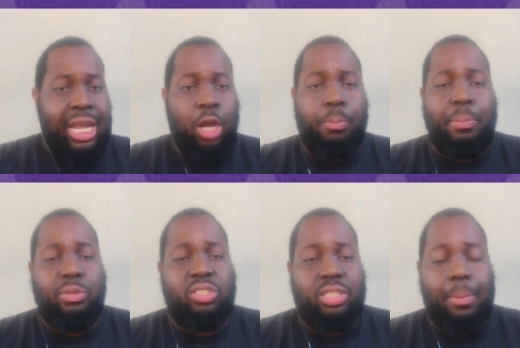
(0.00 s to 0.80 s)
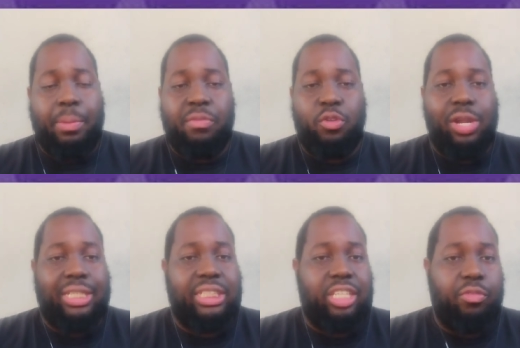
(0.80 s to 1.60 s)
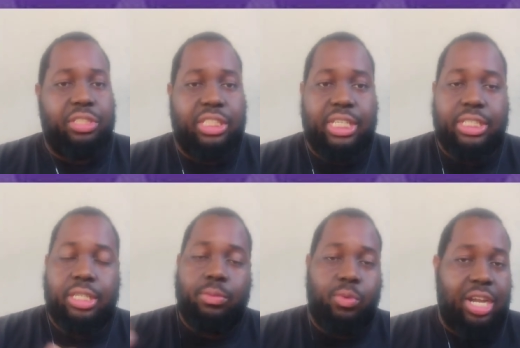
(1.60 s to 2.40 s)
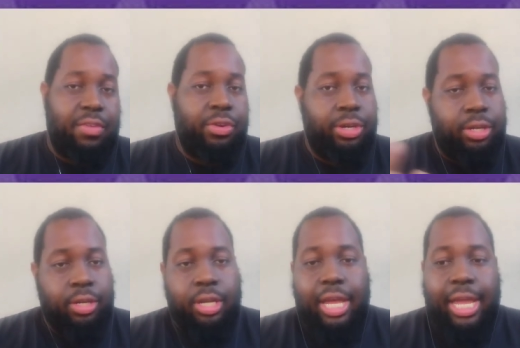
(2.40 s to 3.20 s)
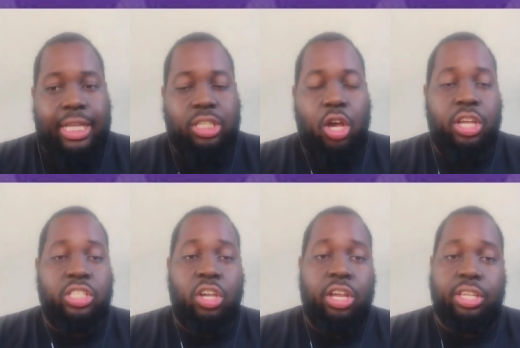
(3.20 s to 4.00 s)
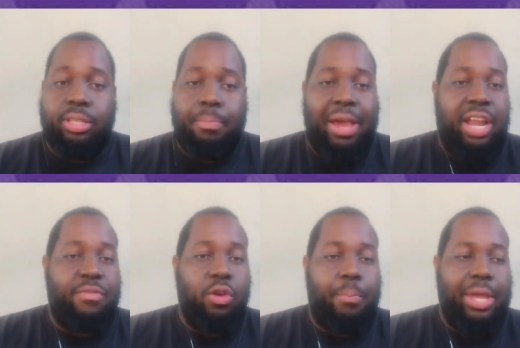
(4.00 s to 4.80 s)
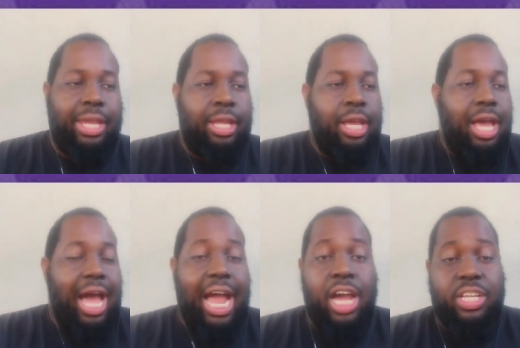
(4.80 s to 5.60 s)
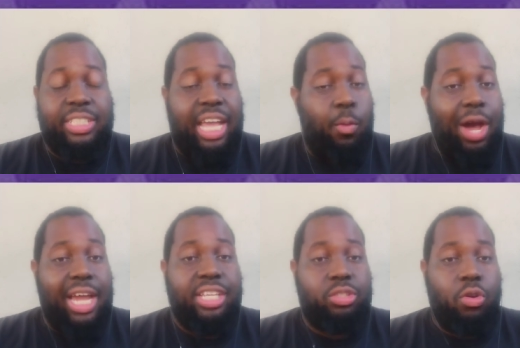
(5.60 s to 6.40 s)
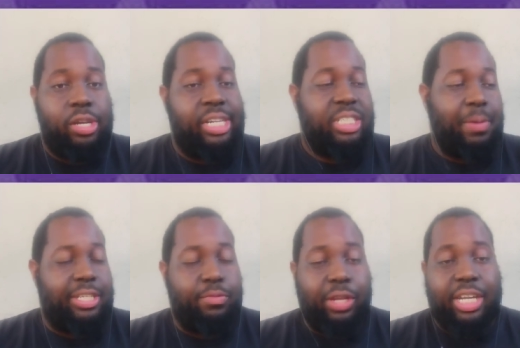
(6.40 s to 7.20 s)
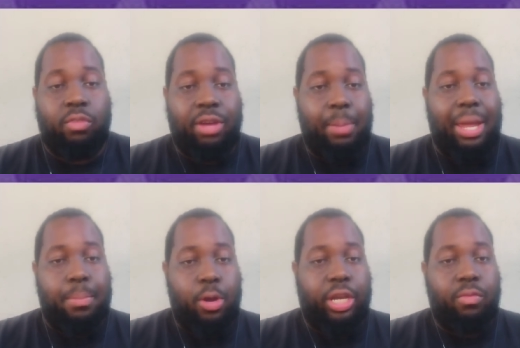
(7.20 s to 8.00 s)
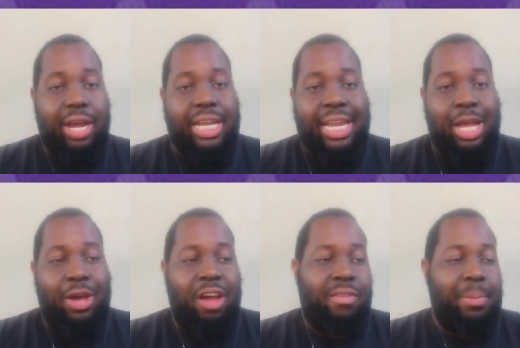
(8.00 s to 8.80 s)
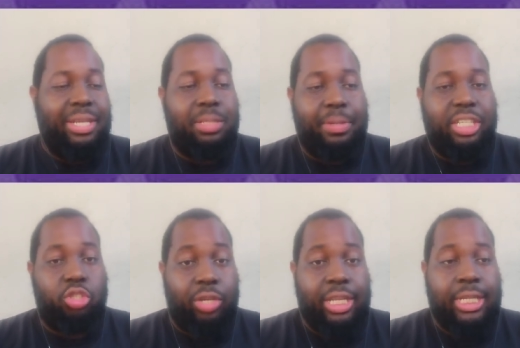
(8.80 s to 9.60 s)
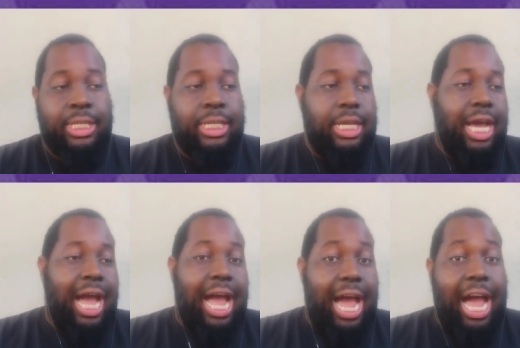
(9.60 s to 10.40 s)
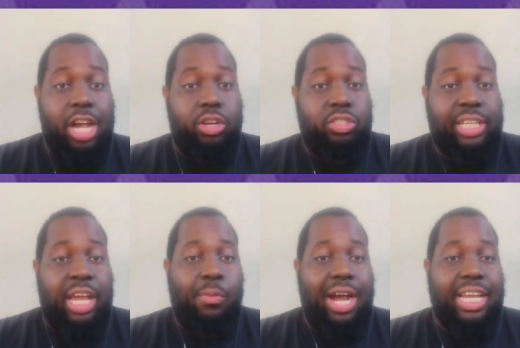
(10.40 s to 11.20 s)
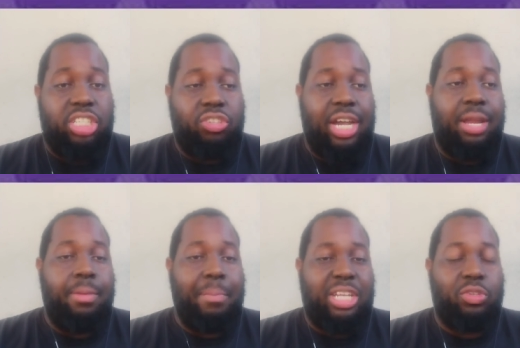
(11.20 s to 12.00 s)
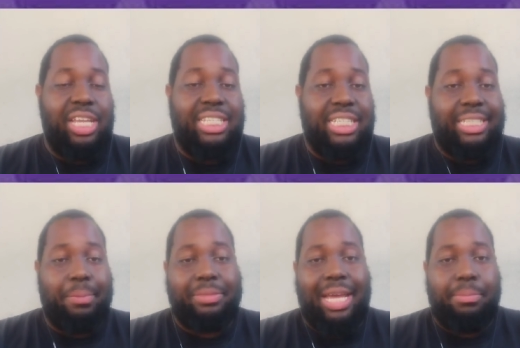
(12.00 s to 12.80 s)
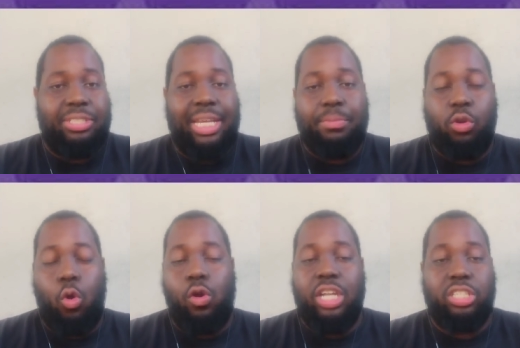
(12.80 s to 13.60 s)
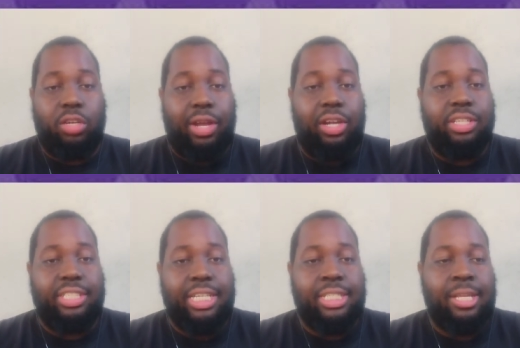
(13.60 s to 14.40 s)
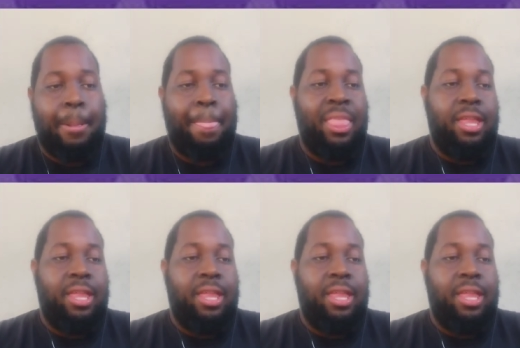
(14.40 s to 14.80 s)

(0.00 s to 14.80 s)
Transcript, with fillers: I know some people view it as a selfish decision, whatever. Hey, it's all a matter of your opinion. I understand why he's doing it, especially if you look at the running back market right now, how running backs are being treated. I understand why he's trying to make sure he's in tip-top shape going into the regular season